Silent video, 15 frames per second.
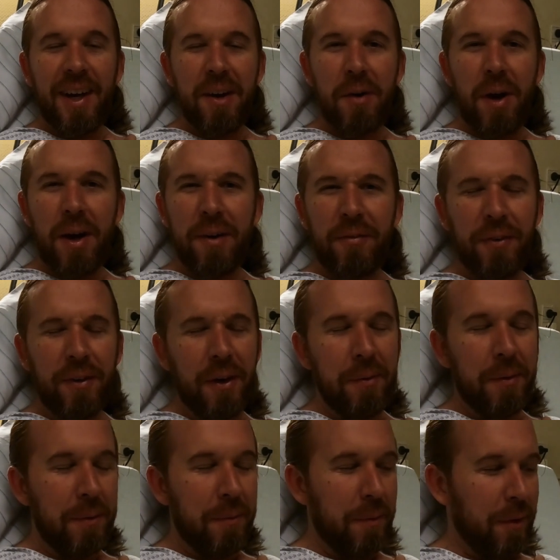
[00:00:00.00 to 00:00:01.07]
I forgot
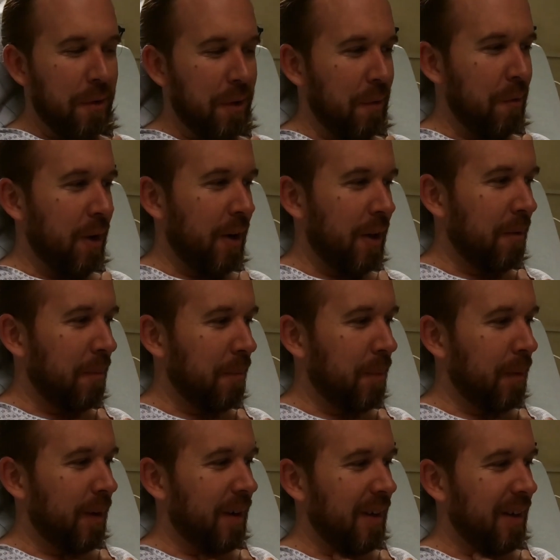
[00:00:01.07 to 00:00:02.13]
what it was, I read it,
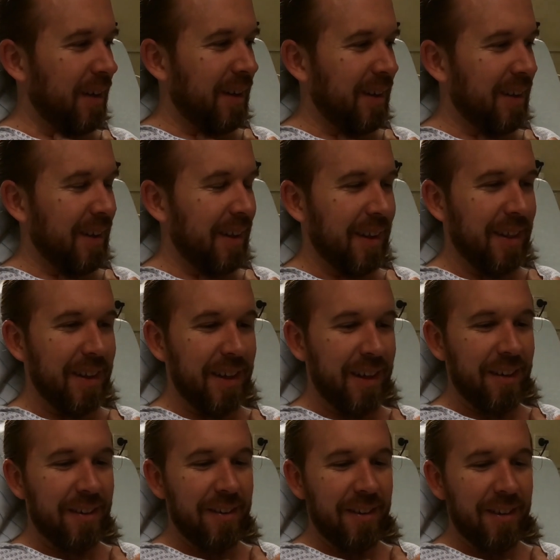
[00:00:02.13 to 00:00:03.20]
but it's
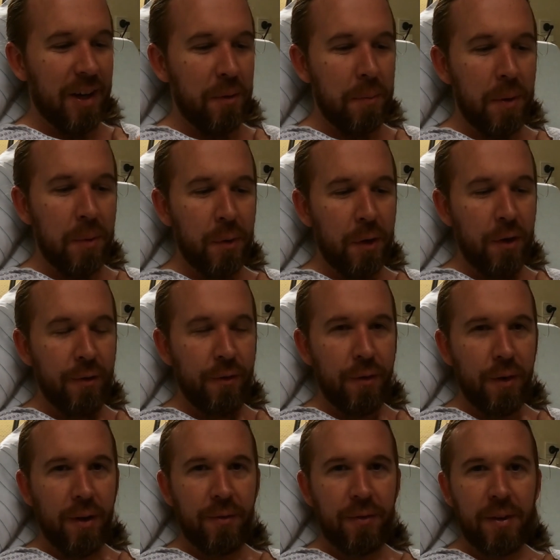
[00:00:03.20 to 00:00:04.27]
something to help you
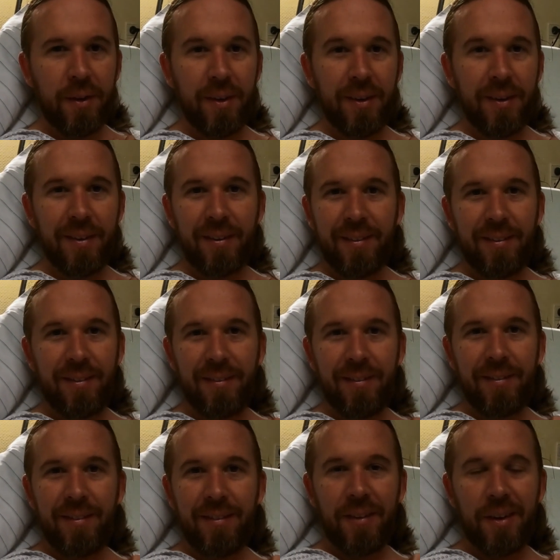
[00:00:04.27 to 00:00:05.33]
recover after
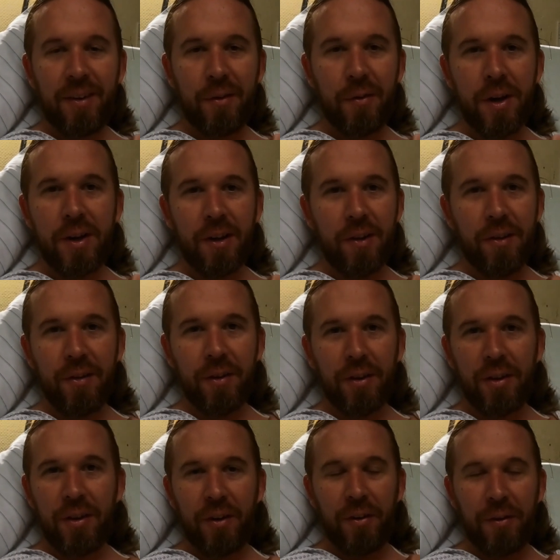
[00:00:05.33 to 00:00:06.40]
great
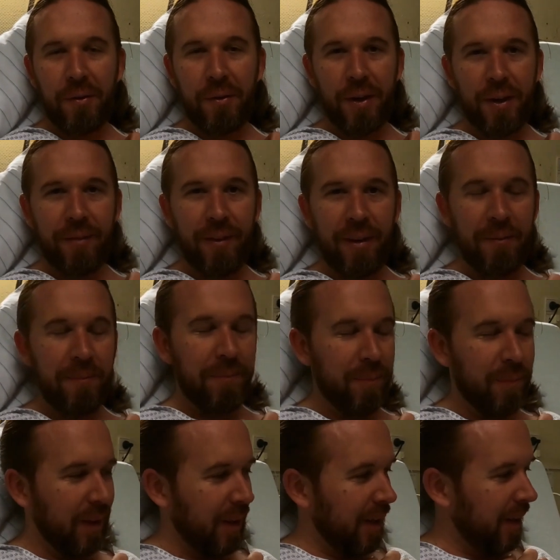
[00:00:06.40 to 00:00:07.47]
exertion or whatever.
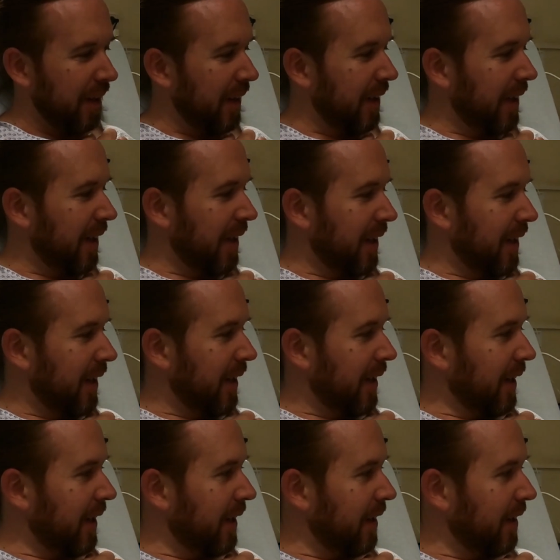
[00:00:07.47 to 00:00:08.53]

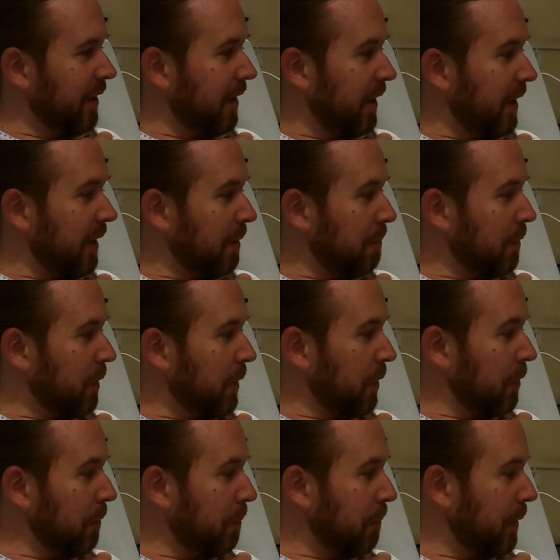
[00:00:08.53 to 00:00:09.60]
And yeah, I'm set
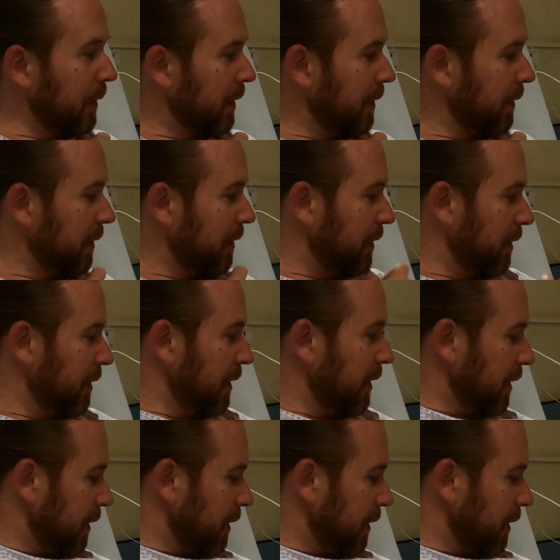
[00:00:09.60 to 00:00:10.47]
up. I can.